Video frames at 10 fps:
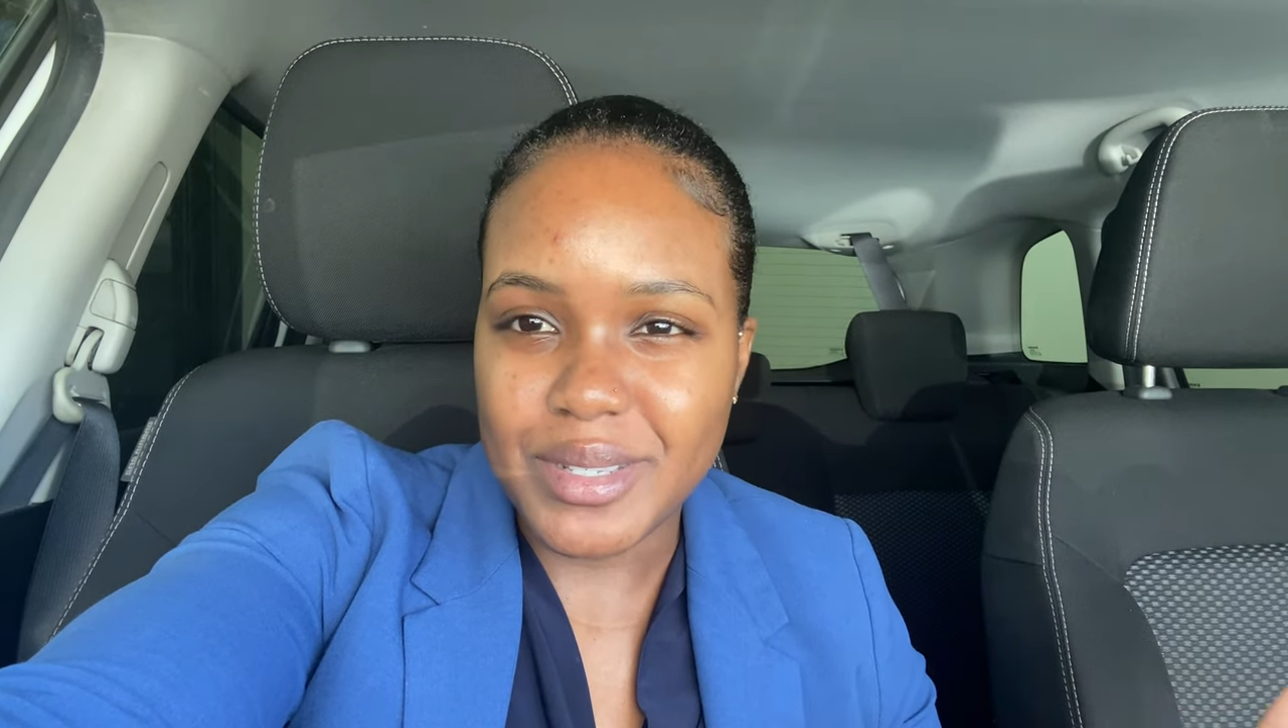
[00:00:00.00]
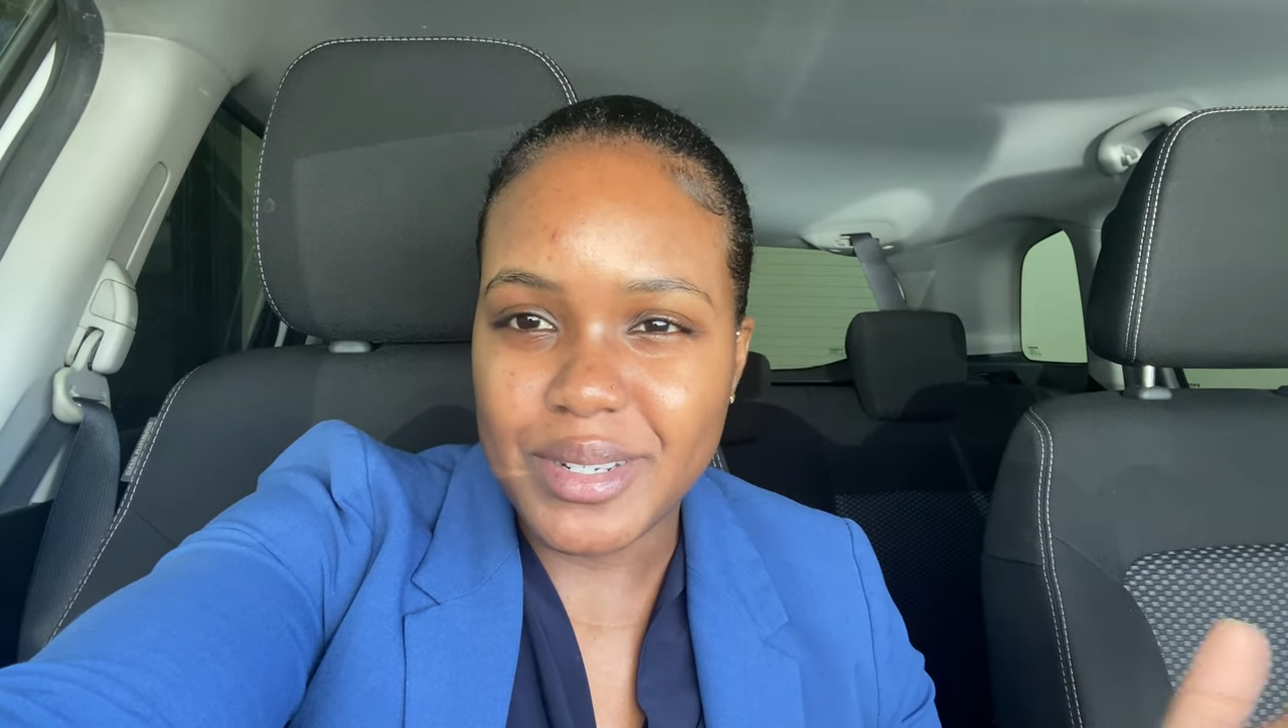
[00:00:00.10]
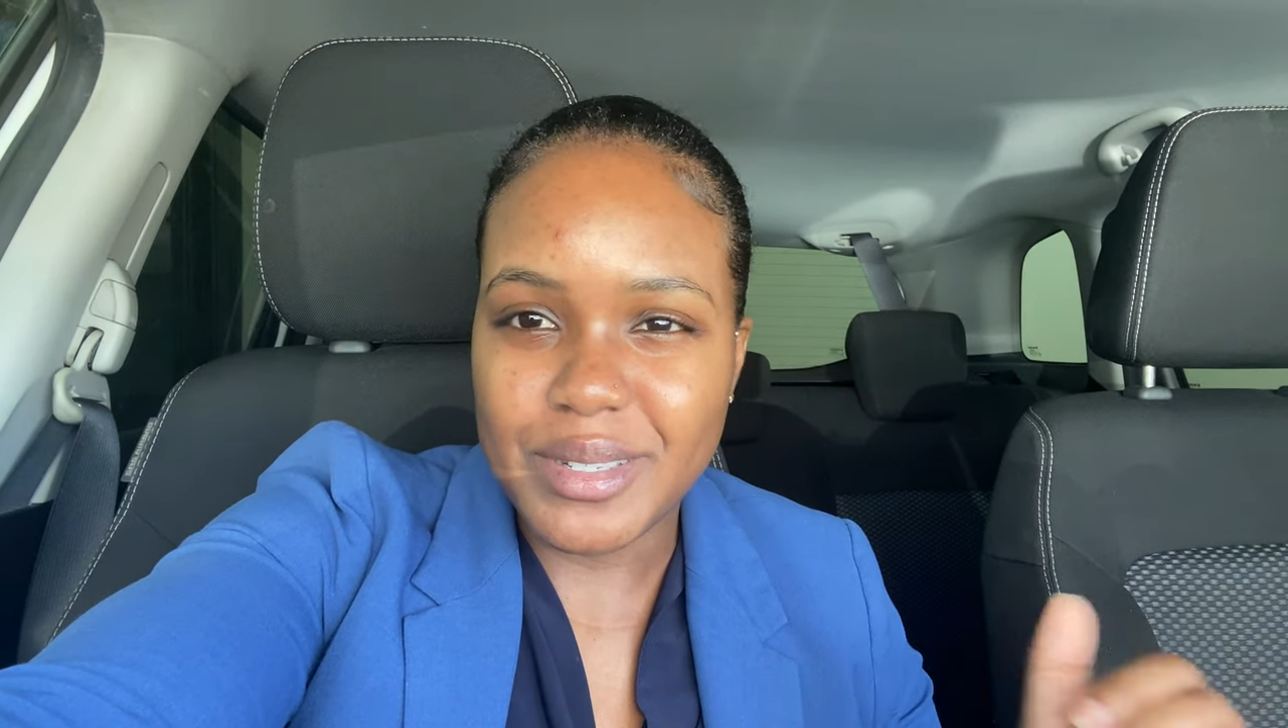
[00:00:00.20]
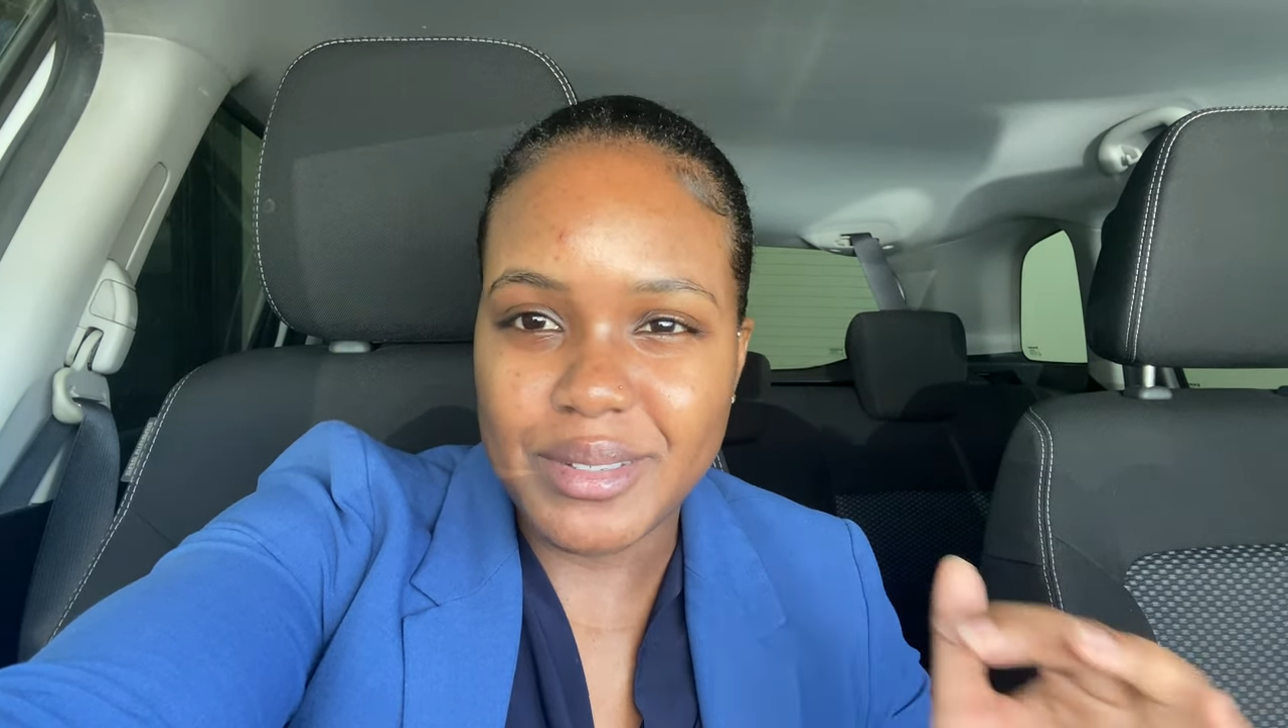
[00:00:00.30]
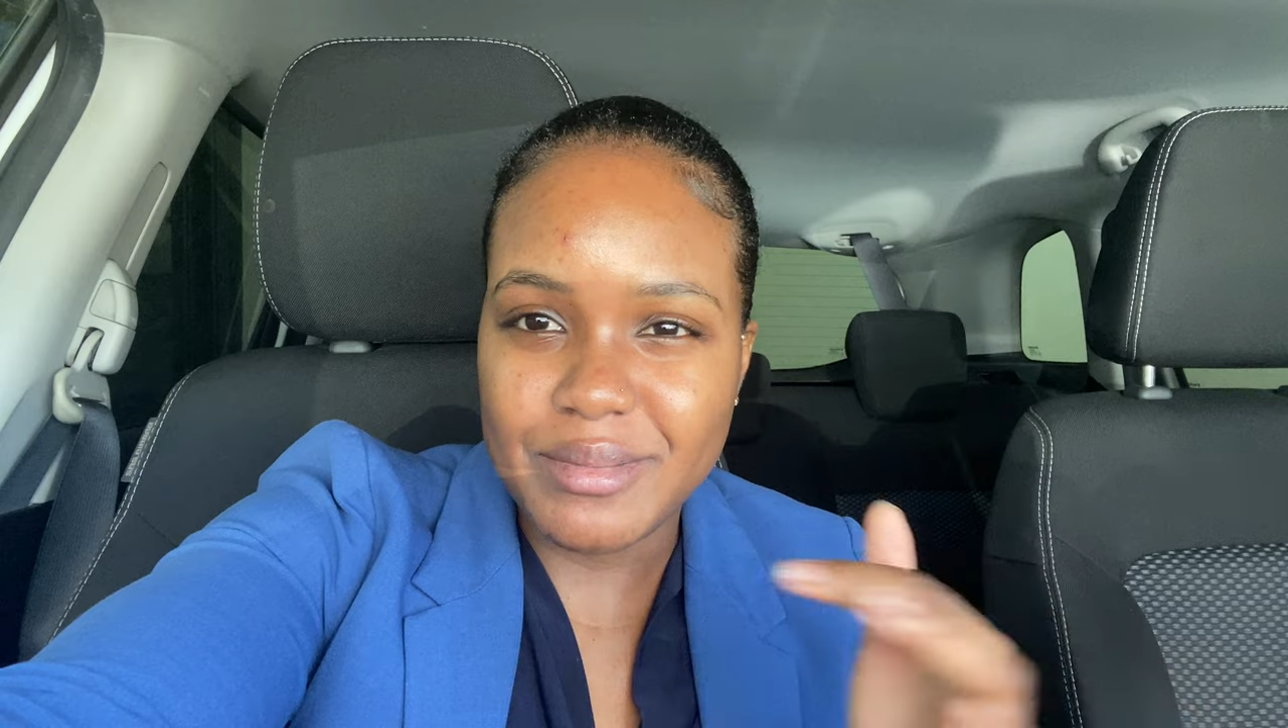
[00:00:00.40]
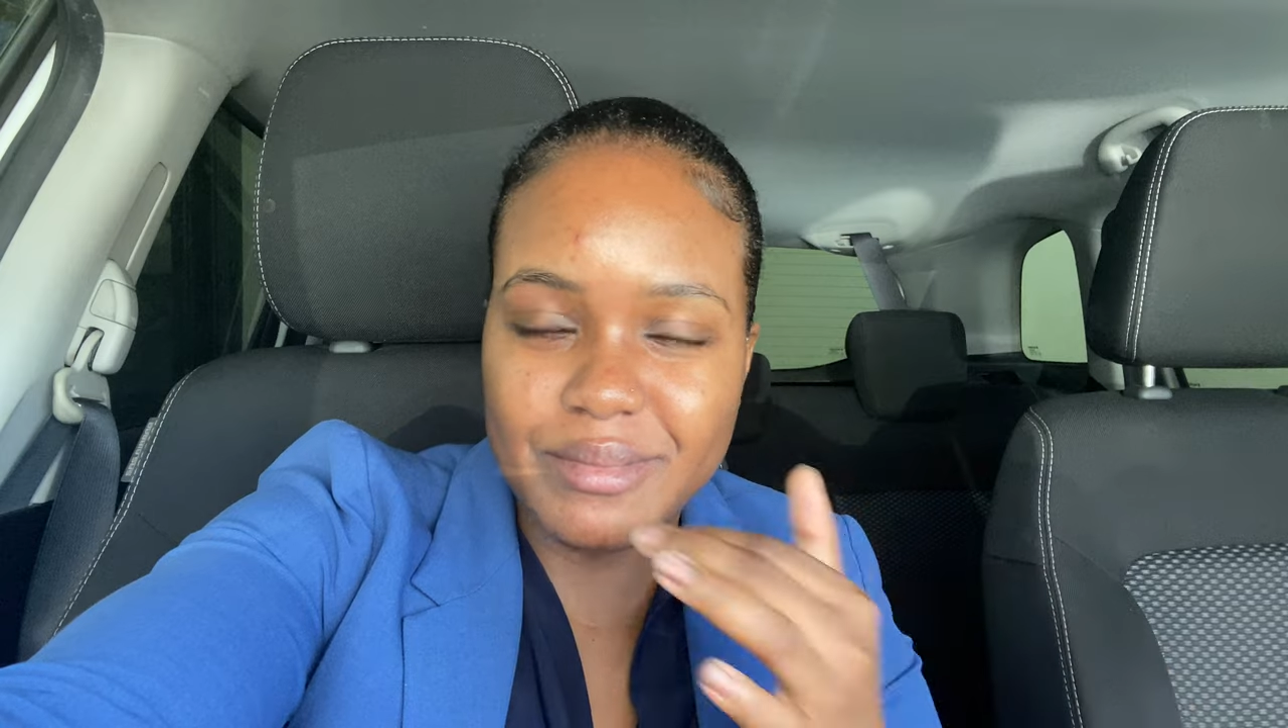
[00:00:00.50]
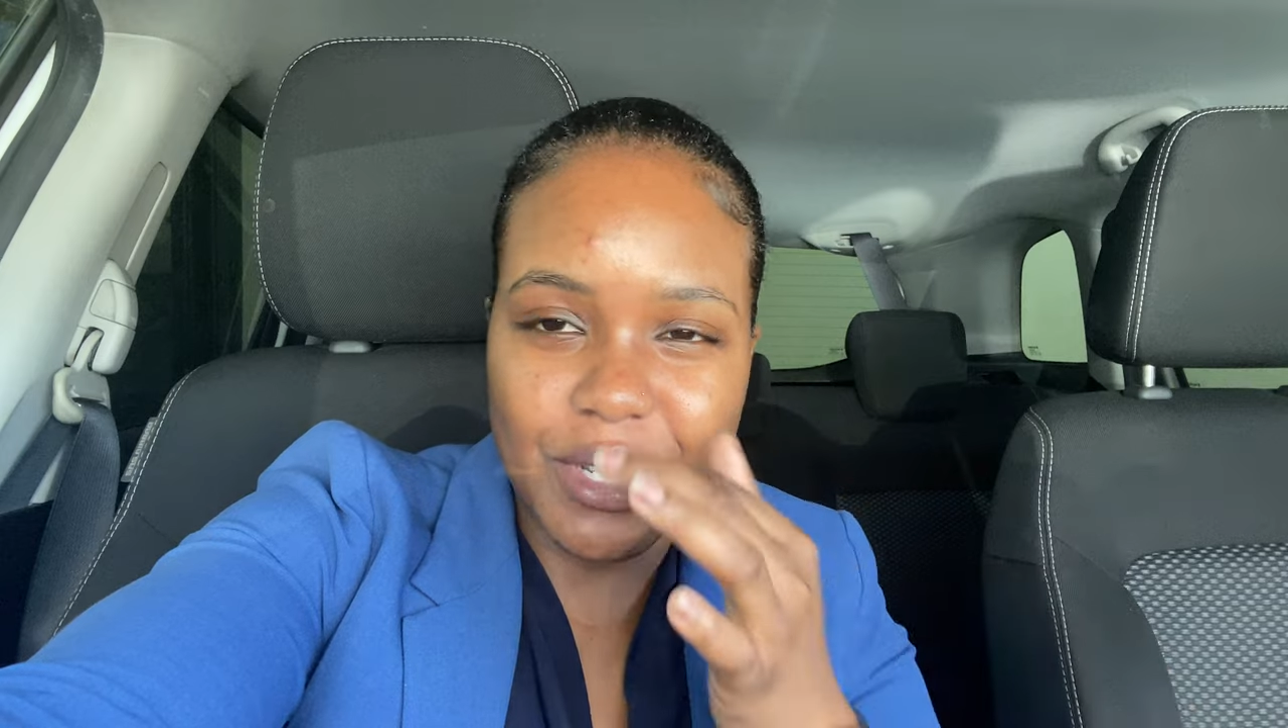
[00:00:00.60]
listen,